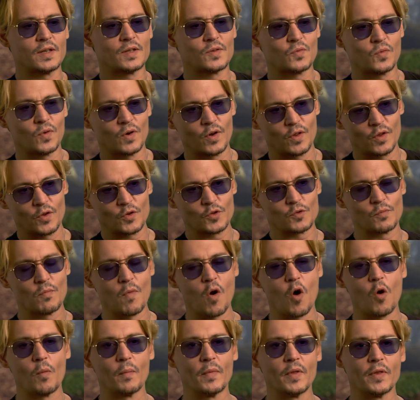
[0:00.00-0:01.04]
It's one of those
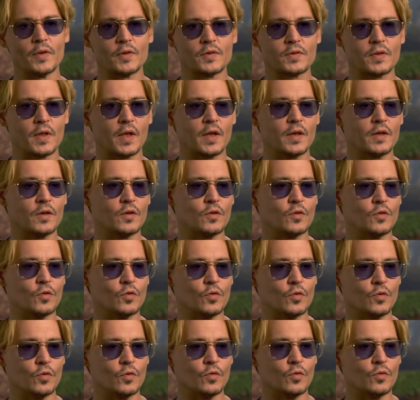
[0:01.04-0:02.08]
moments that
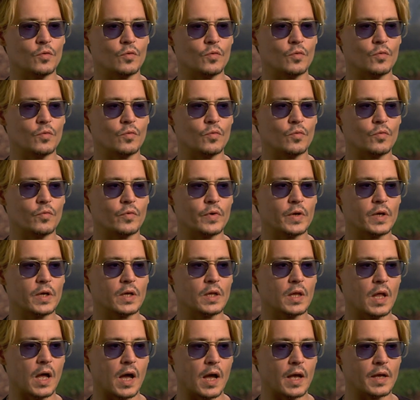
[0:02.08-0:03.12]
you
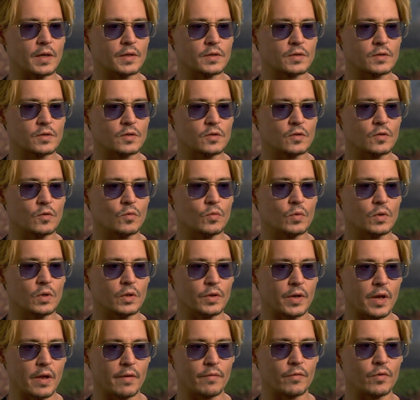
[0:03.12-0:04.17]
realize you
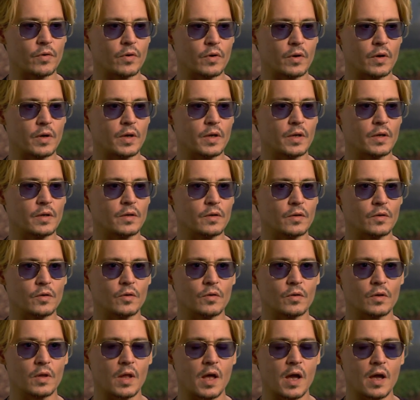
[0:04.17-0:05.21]
will never in
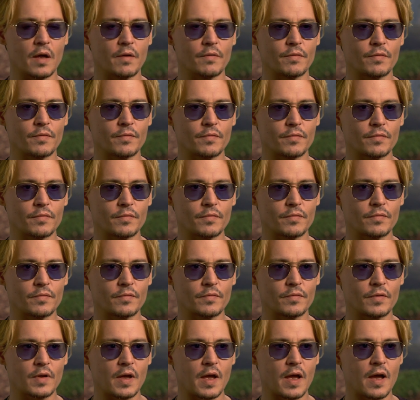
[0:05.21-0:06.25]
your life
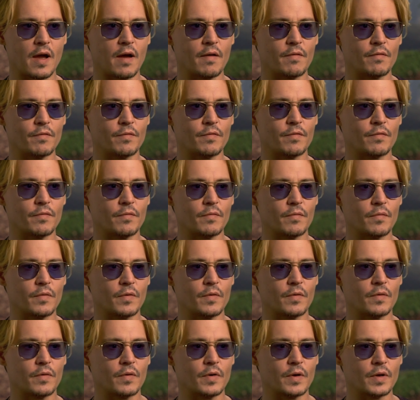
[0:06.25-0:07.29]
have
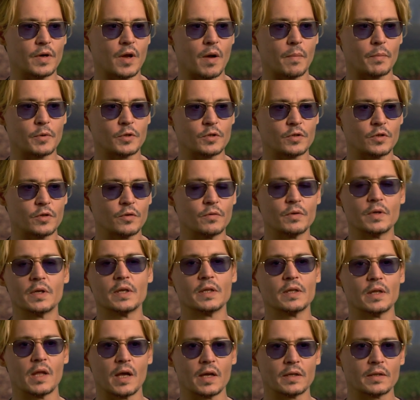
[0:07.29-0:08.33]
an
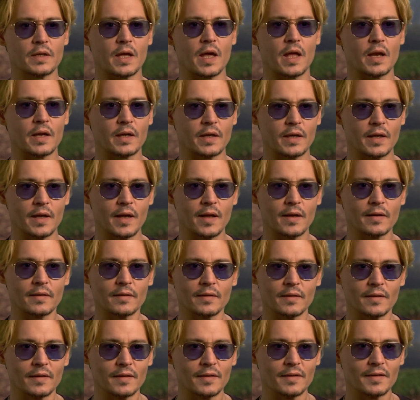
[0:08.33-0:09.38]
opportunity like that again.
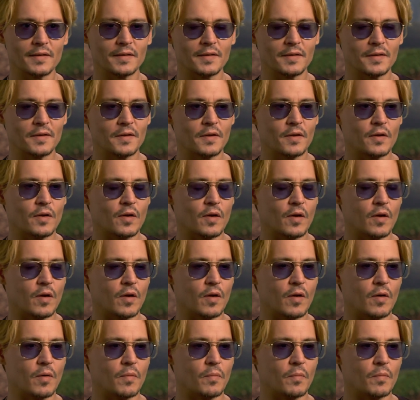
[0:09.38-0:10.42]

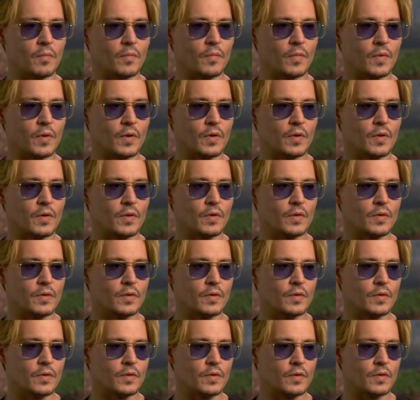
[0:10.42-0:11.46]
Um,
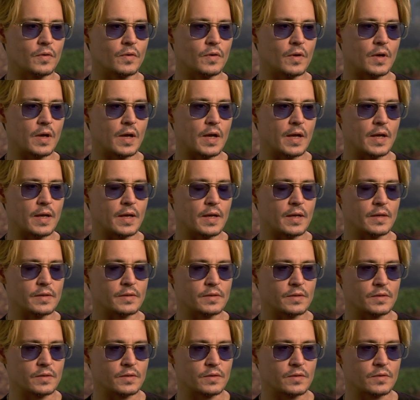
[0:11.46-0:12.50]

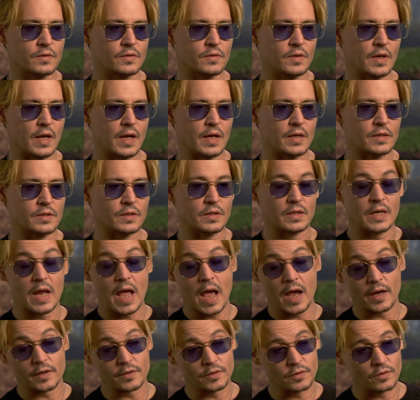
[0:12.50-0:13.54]
as, as an
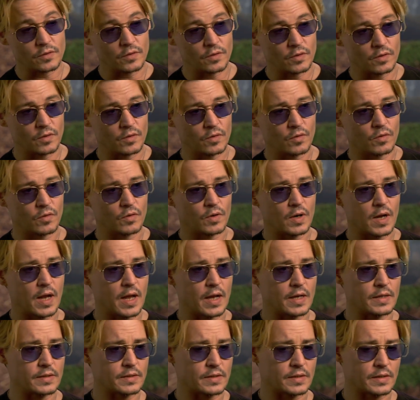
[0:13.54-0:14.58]
actor or
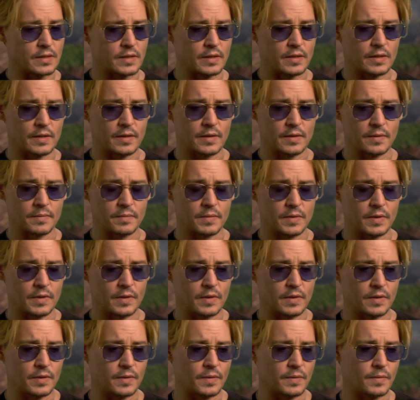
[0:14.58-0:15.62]
as a,
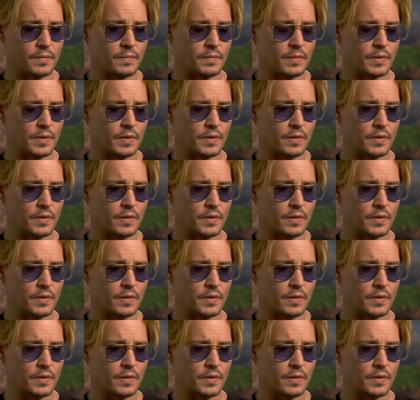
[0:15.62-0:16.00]
a,